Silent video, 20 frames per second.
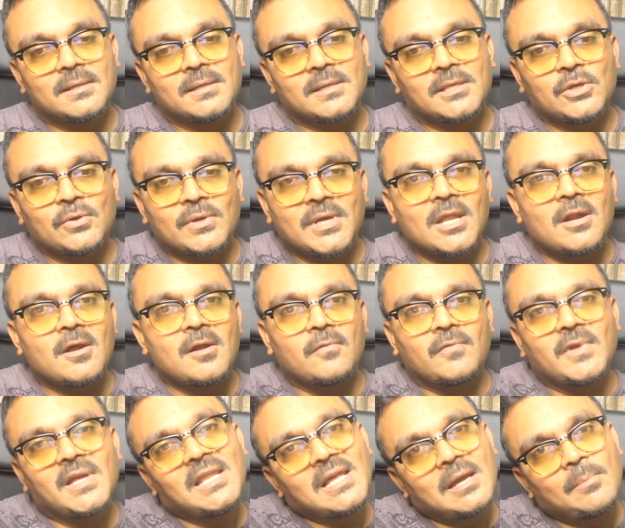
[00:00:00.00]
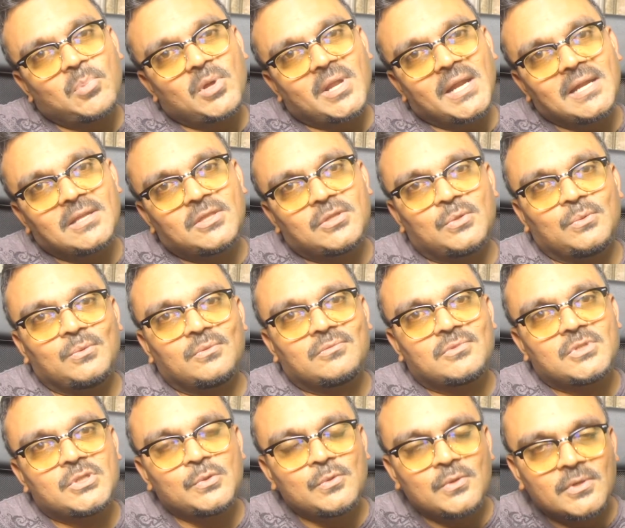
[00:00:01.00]
you cannot really upgrade to
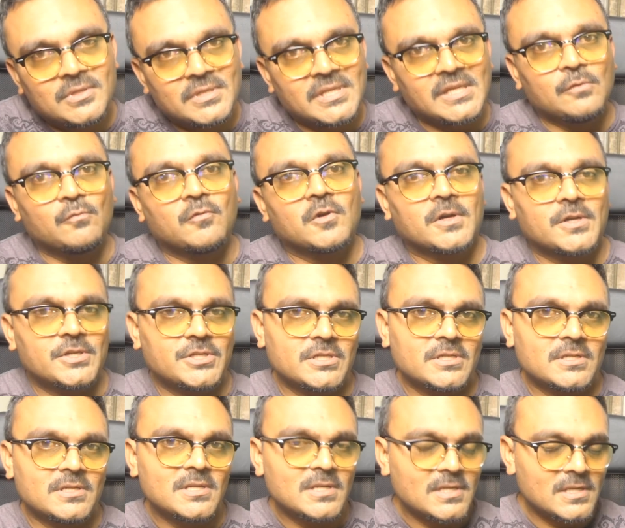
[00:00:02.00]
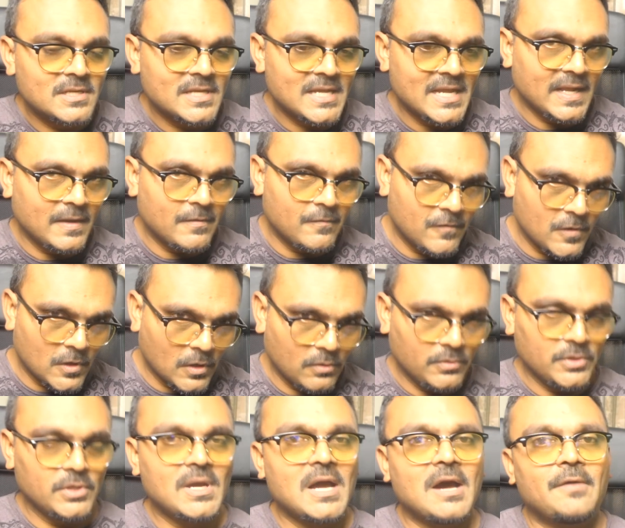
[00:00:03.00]
2 or 3 versions in a
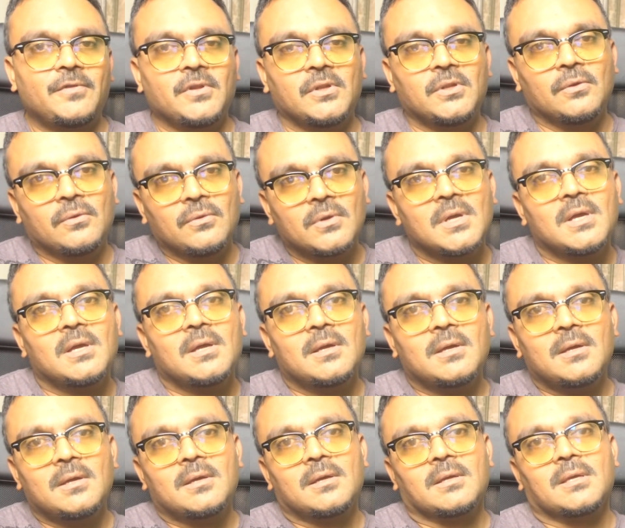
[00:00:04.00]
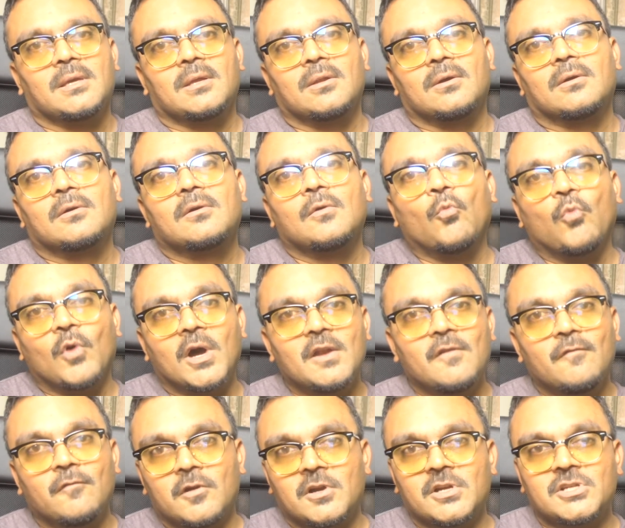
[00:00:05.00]
row. You have to do you know,
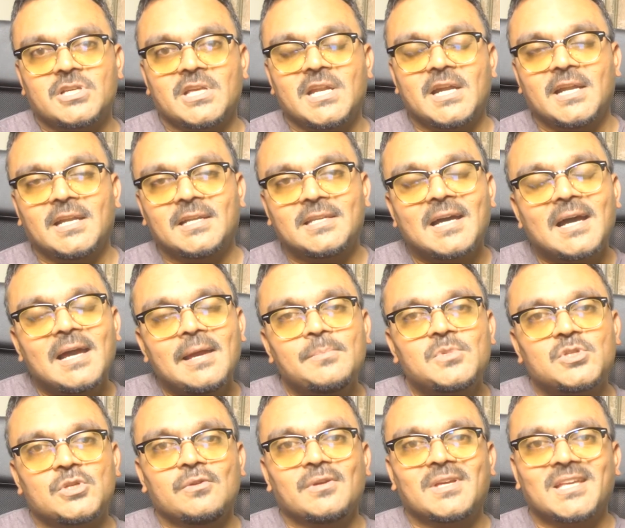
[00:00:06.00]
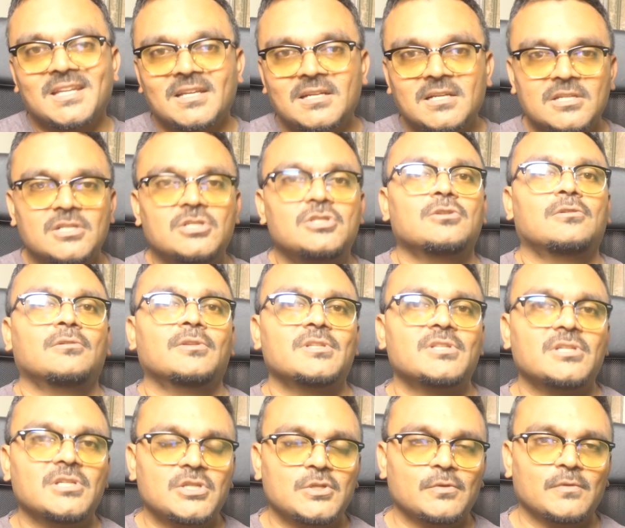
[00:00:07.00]
one version at a time, so you can control the
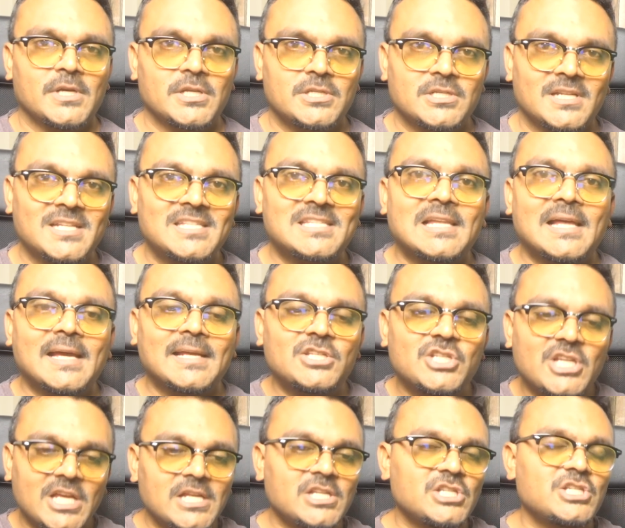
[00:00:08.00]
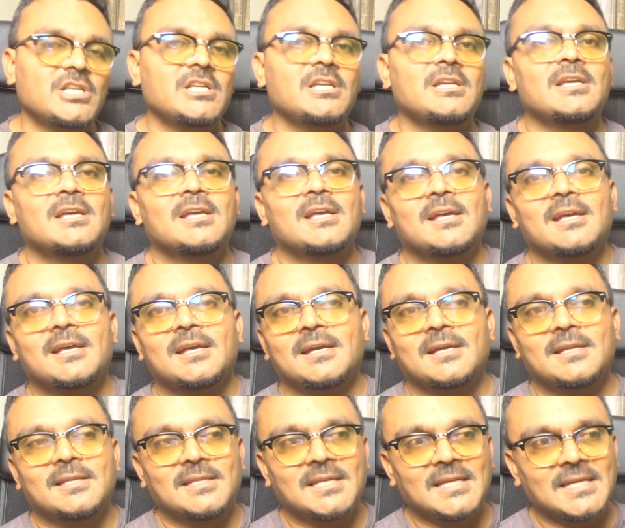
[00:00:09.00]
situation. It's like changing
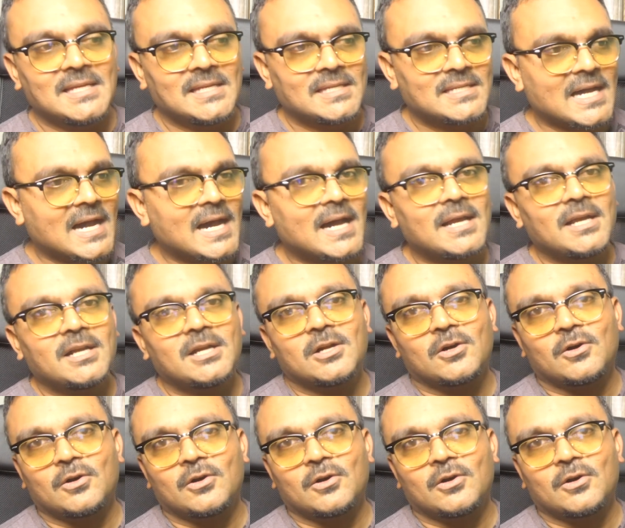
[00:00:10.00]
the tire